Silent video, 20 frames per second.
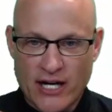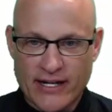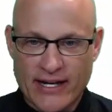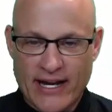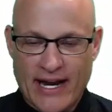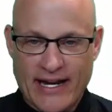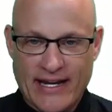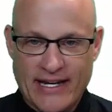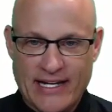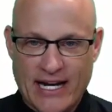
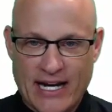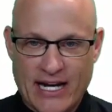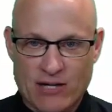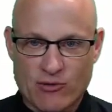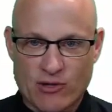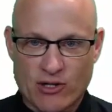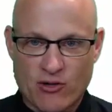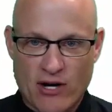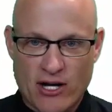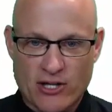on any
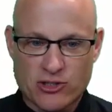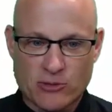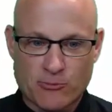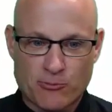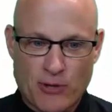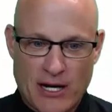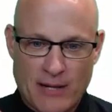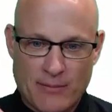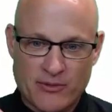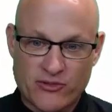kind of
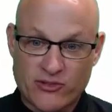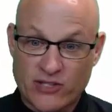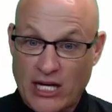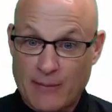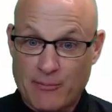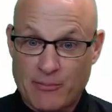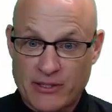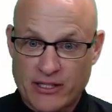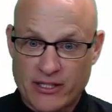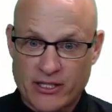regression problem is
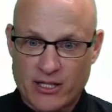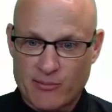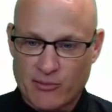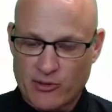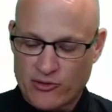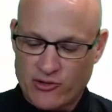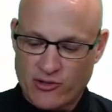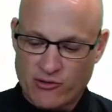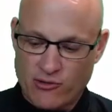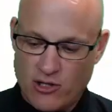typing the
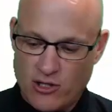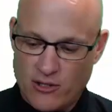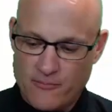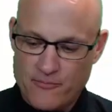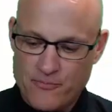numbers in